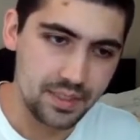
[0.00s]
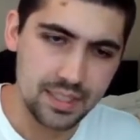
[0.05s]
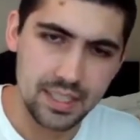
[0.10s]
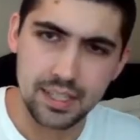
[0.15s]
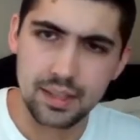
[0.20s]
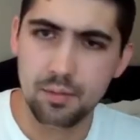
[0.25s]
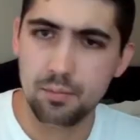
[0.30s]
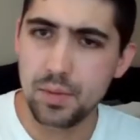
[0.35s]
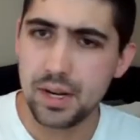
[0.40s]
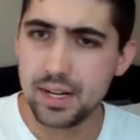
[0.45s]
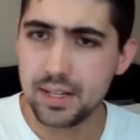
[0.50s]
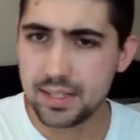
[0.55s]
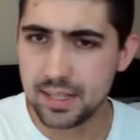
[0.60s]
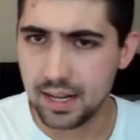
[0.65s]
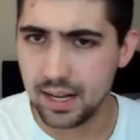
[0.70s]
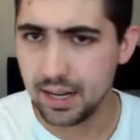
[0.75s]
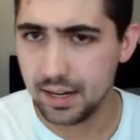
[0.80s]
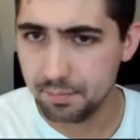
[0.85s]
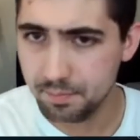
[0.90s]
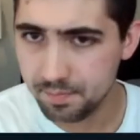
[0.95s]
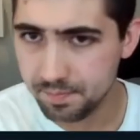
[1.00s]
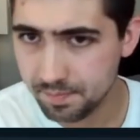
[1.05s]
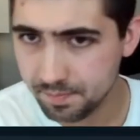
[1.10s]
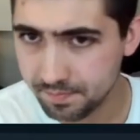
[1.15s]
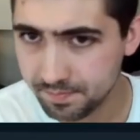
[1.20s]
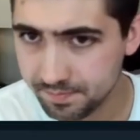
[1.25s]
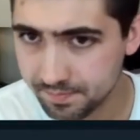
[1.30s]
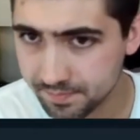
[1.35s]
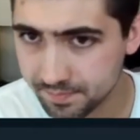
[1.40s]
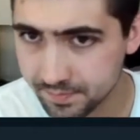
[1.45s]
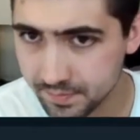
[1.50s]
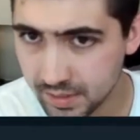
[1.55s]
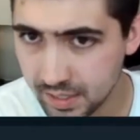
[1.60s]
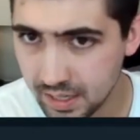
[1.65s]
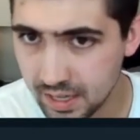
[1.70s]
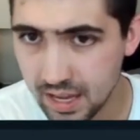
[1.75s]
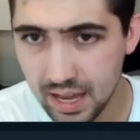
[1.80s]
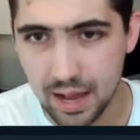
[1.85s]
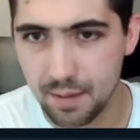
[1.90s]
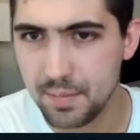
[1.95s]
the meantime,
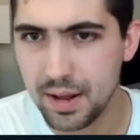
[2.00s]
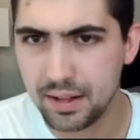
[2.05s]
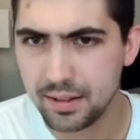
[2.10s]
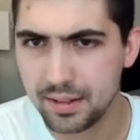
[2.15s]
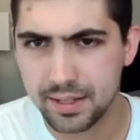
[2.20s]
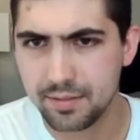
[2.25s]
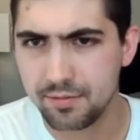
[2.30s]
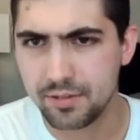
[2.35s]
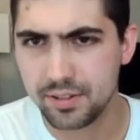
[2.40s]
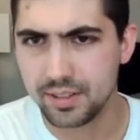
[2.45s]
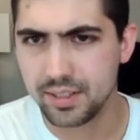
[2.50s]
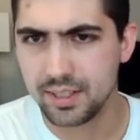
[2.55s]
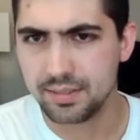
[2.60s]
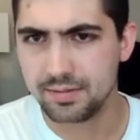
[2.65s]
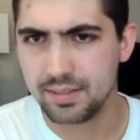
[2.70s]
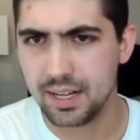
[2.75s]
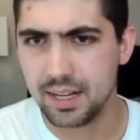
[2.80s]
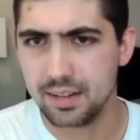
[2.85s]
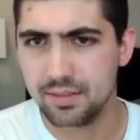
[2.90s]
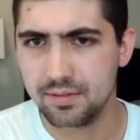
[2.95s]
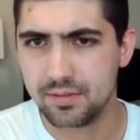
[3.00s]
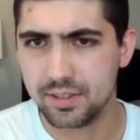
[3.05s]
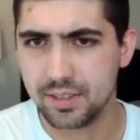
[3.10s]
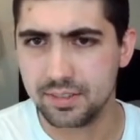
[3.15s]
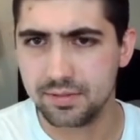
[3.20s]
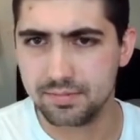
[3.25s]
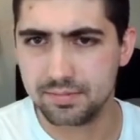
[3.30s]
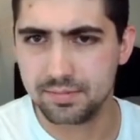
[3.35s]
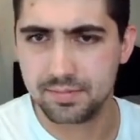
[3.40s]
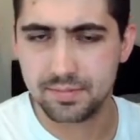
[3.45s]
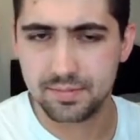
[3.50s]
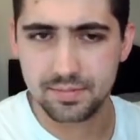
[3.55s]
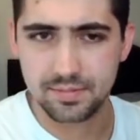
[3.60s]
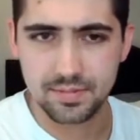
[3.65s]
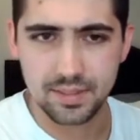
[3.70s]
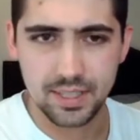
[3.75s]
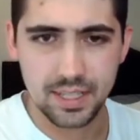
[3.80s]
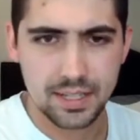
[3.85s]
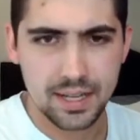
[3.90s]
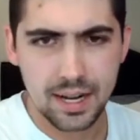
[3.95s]
I'm not looking for a
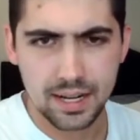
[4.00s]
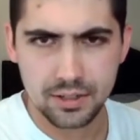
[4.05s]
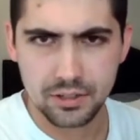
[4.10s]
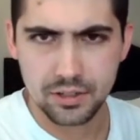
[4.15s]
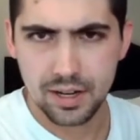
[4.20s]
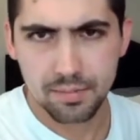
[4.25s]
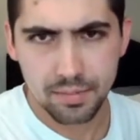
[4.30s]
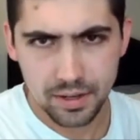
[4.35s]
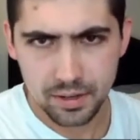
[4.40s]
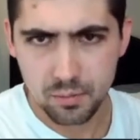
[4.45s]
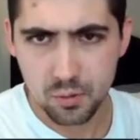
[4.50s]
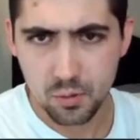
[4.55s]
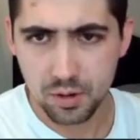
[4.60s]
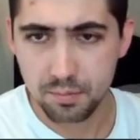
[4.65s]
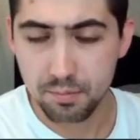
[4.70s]
tech job anymore.